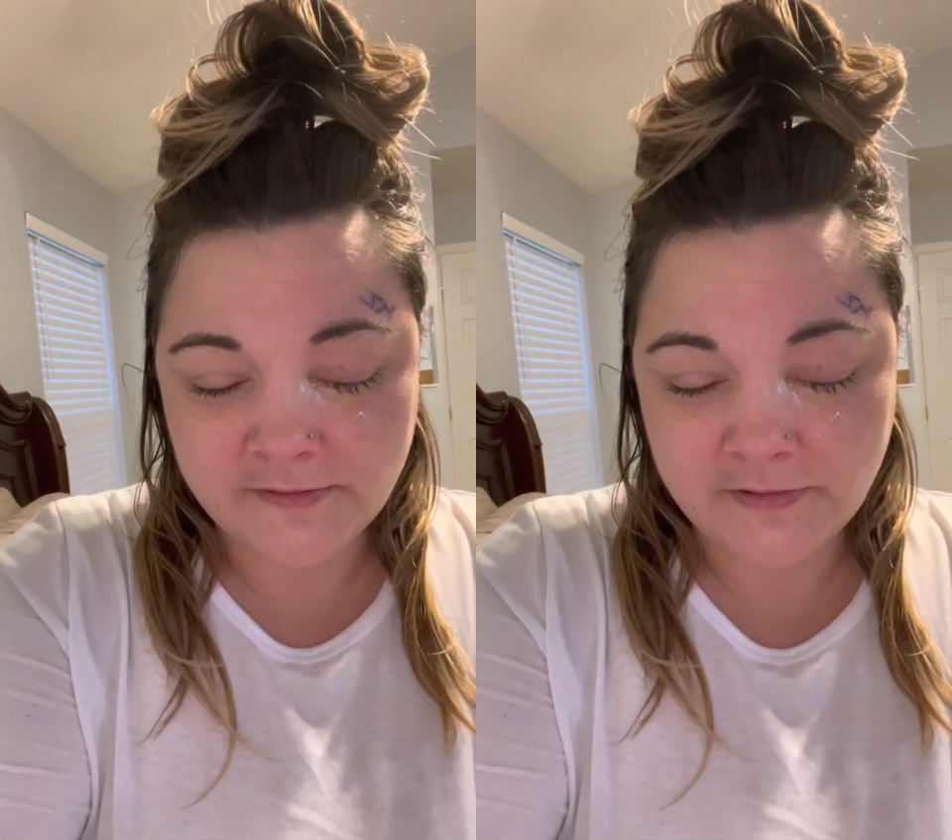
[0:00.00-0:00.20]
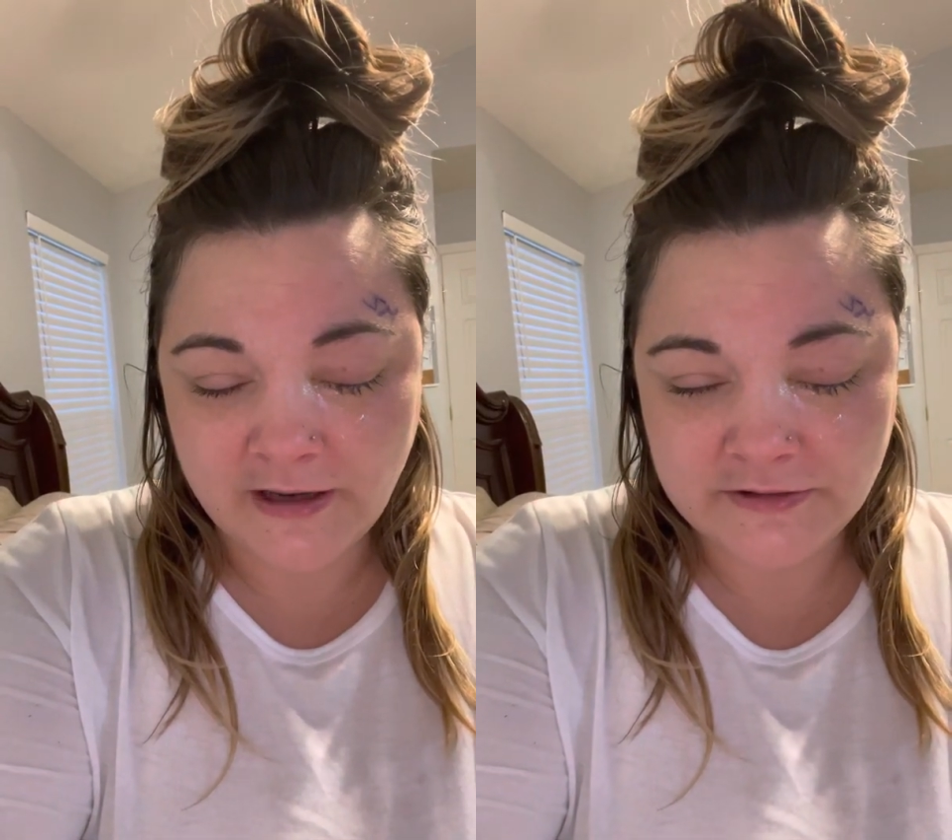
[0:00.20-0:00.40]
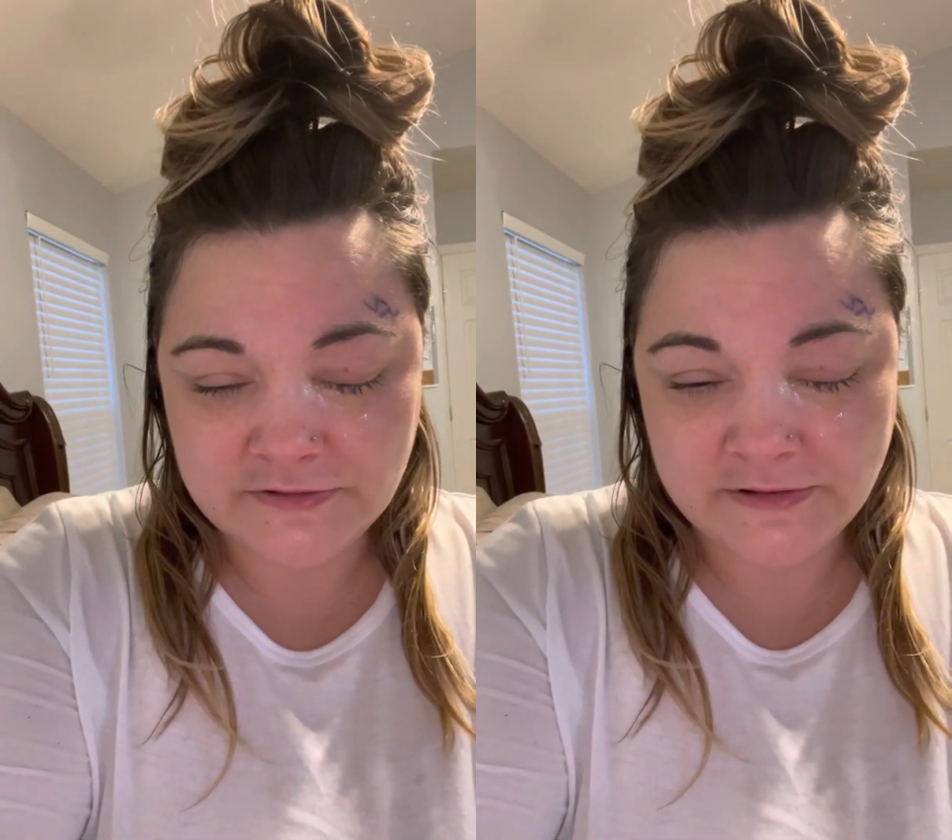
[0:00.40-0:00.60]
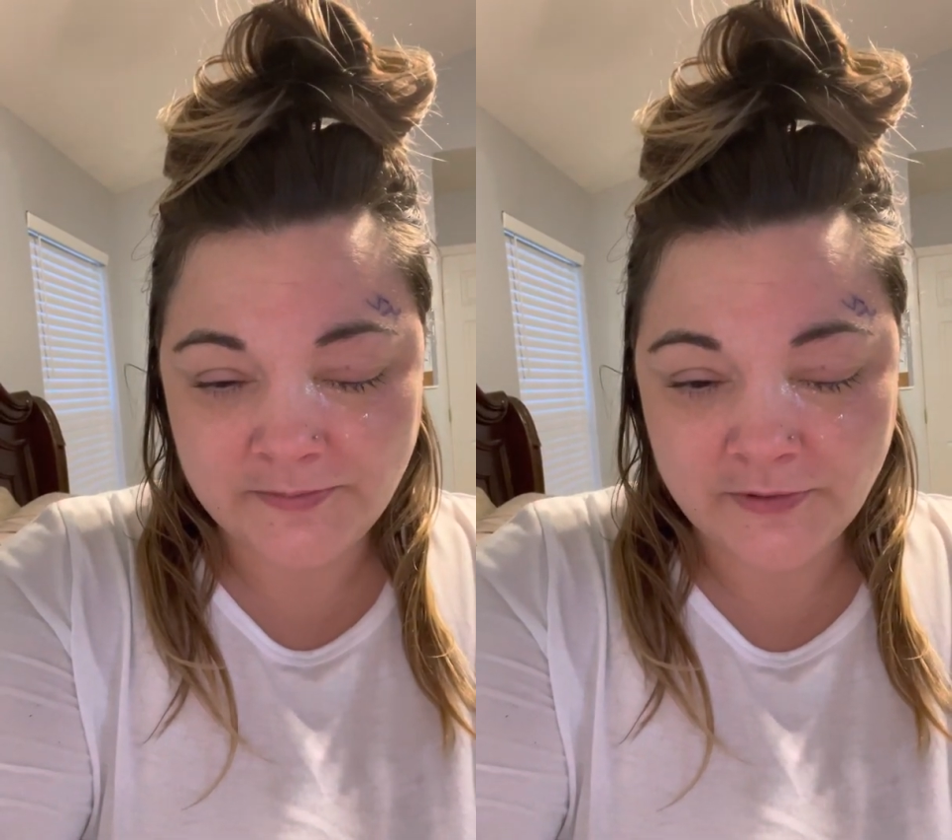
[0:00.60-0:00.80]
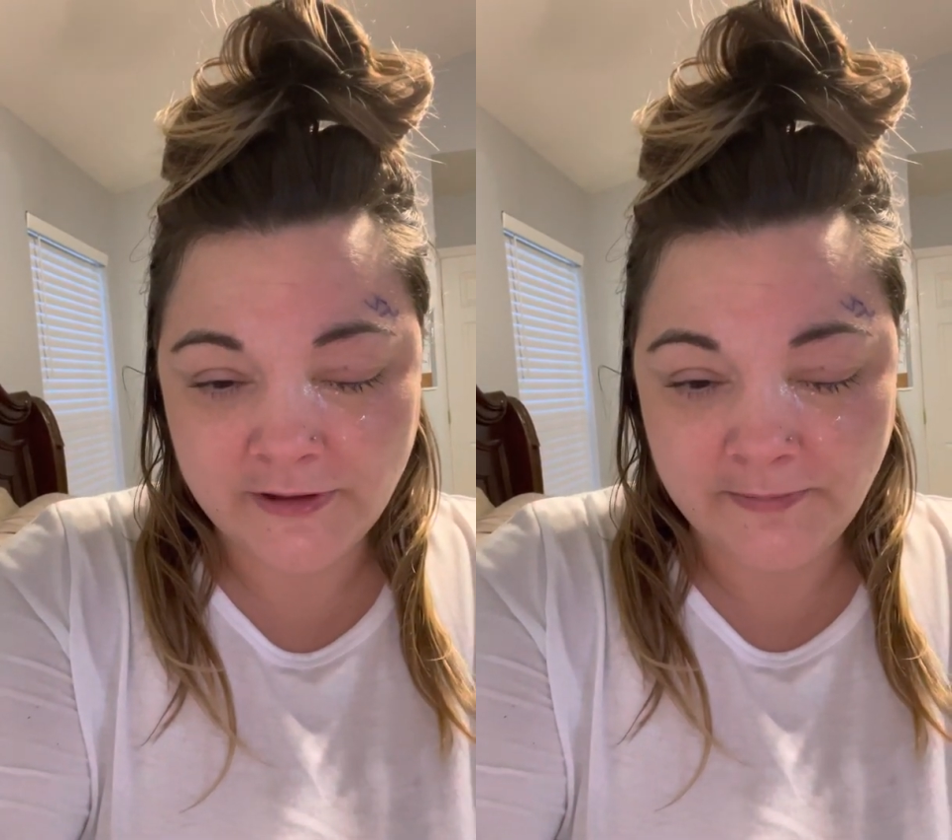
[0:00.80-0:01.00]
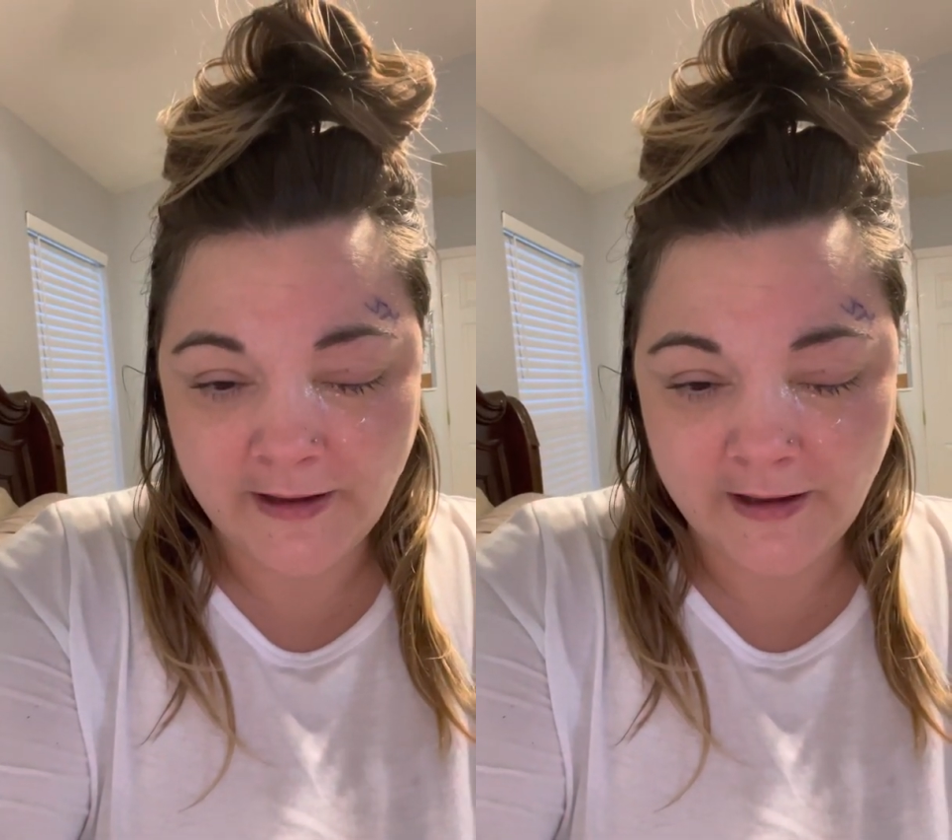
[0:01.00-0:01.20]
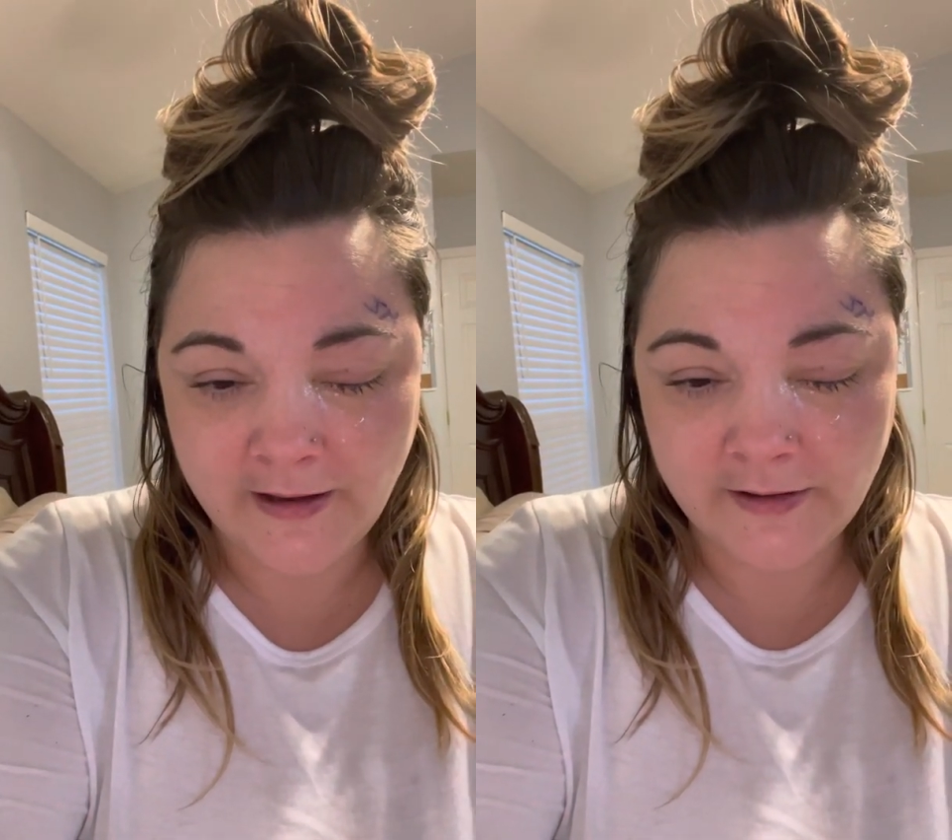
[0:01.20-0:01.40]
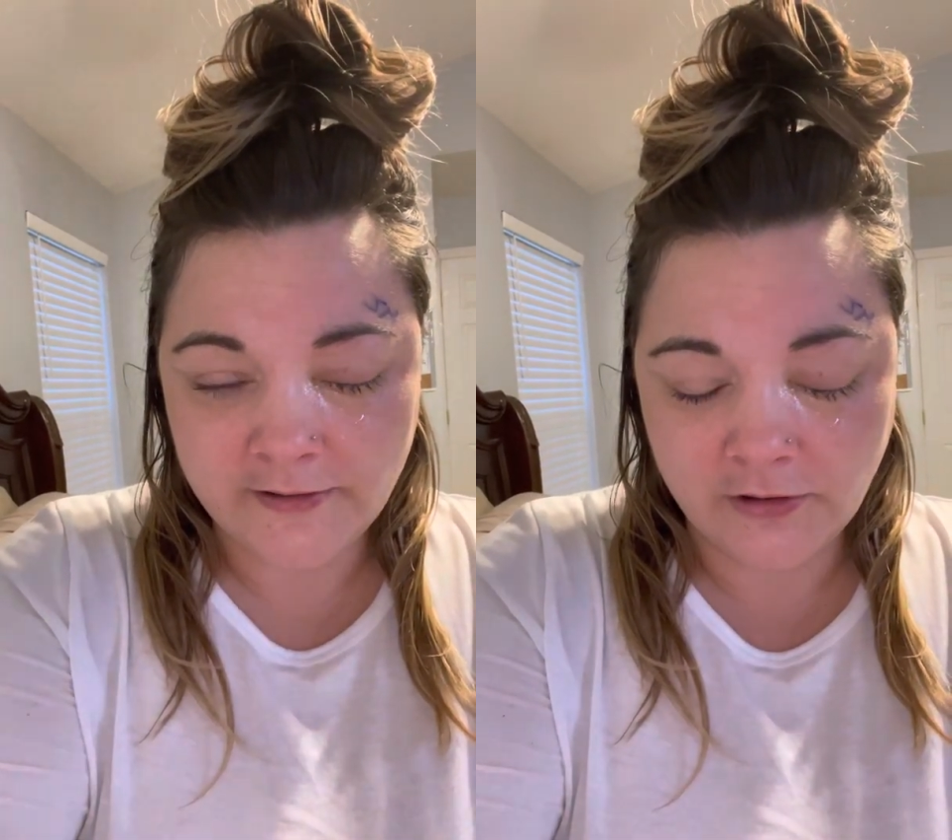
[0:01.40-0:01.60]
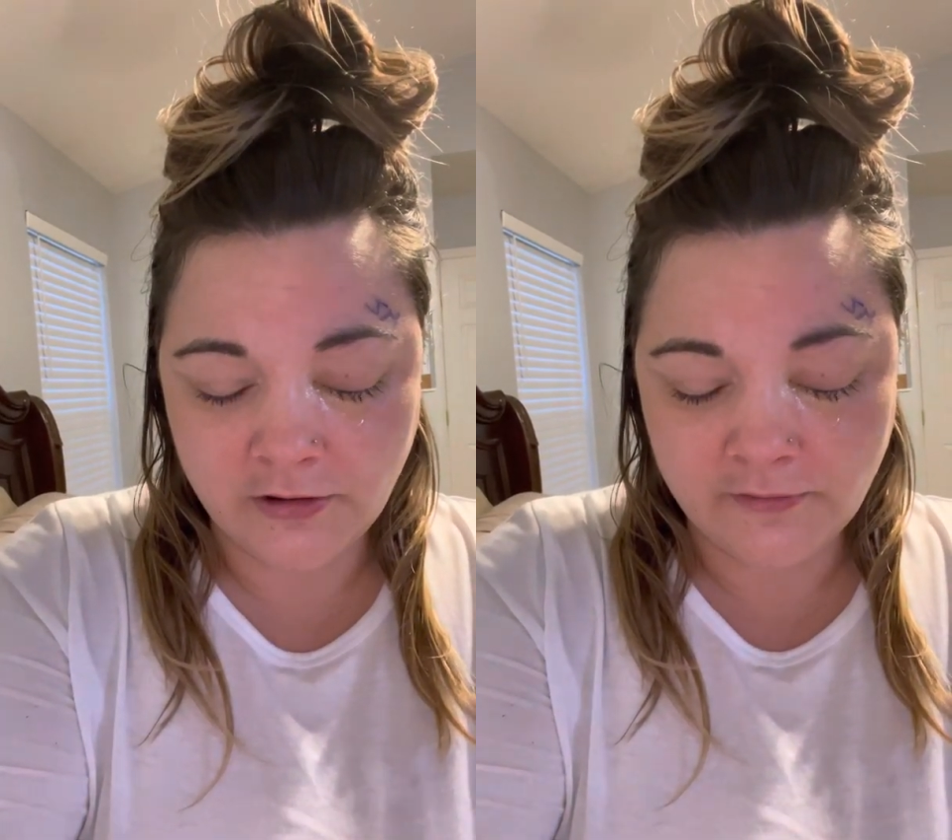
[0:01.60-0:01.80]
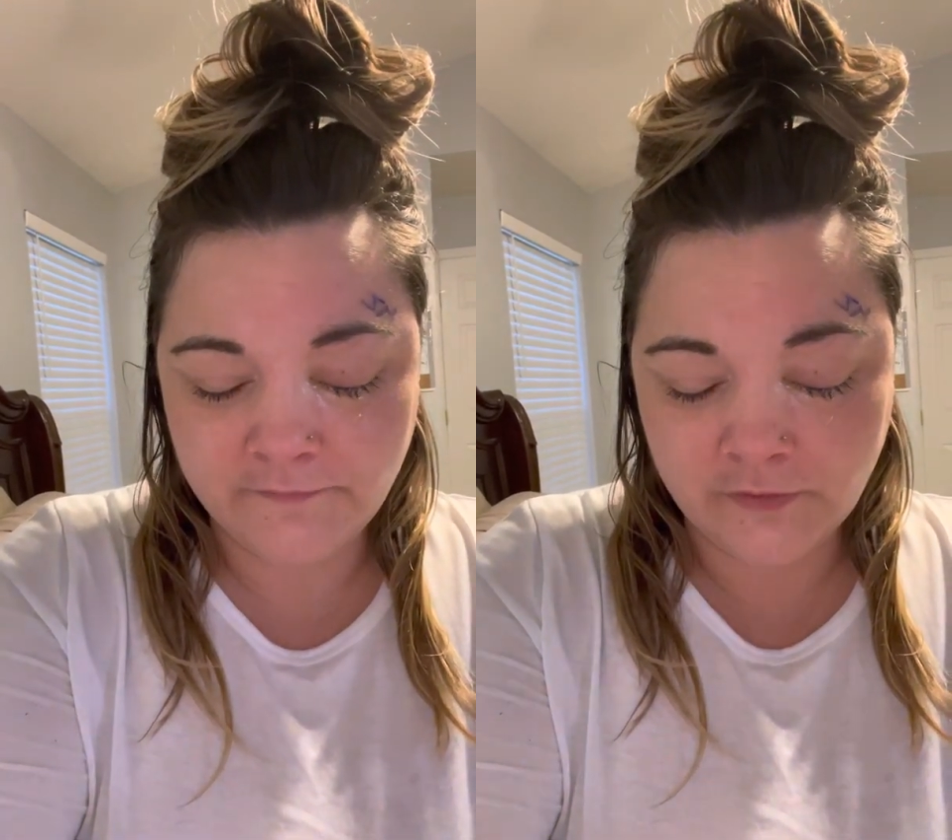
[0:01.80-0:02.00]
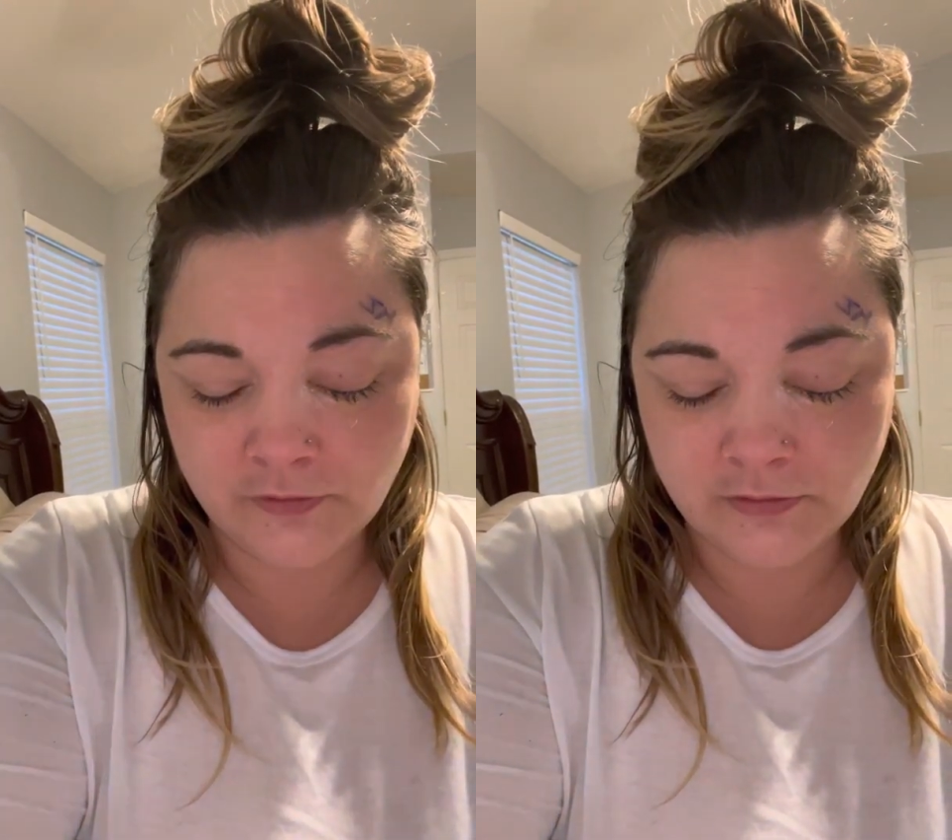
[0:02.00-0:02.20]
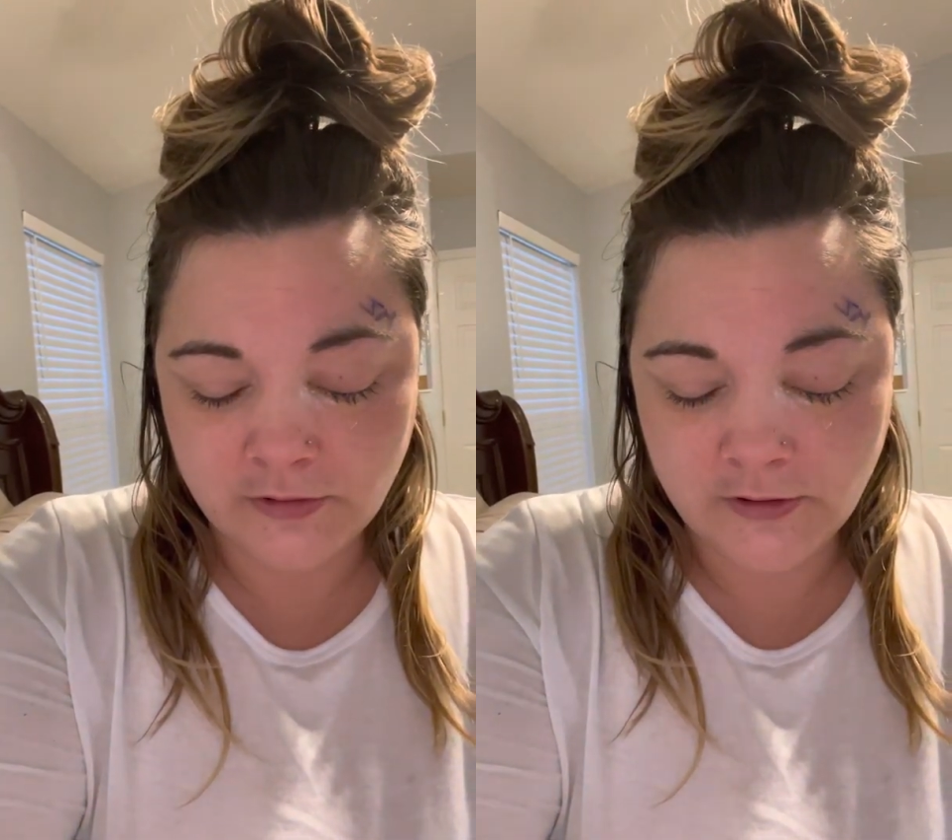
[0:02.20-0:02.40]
actually pretty bad and awful.